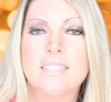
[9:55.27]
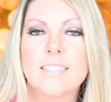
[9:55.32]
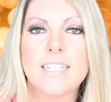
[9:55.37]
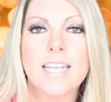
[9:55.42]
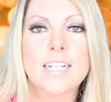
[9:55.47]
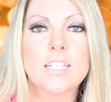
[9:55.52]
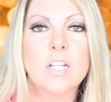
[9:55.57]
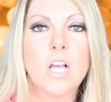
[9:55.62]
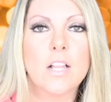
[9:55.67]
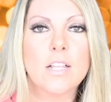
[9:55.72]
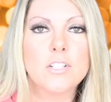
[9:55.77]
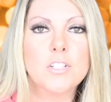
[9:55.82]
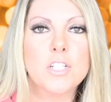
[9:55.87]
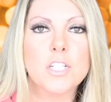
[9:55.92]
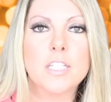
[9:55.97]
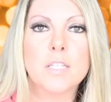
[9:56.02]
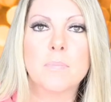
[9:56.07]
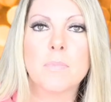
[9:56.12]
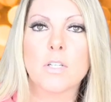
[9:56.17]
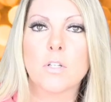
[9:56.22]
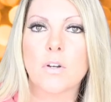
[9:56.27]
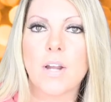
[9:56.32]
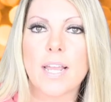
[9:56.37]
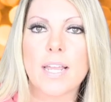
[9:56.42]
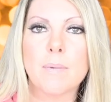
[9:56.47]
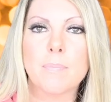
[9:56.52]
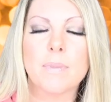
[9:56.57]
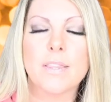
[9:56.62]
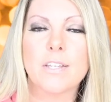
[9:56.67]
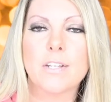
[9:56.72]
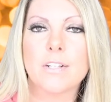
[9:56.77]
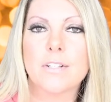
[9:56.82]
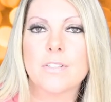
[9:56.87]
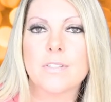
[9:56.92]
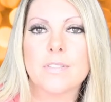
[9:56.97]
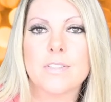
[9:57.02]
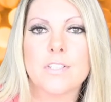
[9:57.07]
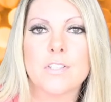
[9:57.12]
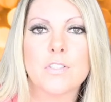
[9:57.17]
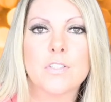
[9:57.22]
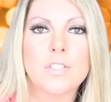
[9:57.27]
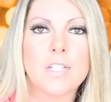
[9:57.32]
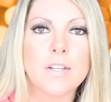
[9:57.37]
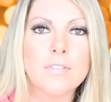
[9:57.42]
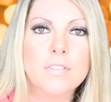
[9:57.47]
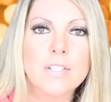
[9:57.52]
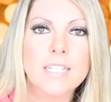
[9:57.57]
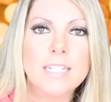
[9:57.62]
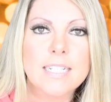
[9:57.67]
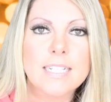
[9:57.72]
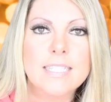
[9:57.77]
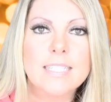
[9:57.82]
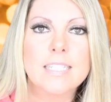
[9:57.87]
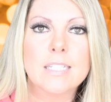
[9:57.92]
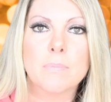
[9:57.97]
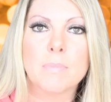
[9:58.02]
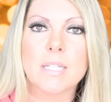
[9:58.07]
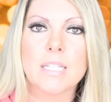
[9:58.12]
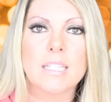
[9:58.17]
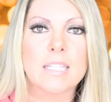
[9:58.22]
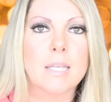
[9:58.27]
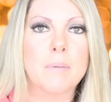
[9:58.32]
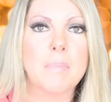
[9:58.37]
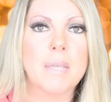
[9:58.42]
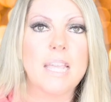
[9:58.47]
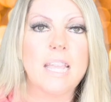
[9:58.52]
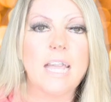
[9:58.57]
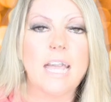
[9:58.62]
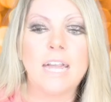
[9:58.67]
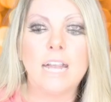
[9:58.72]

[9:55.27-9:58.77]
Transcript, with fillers: Technology can be great, but there there's definitely needs to be a limit.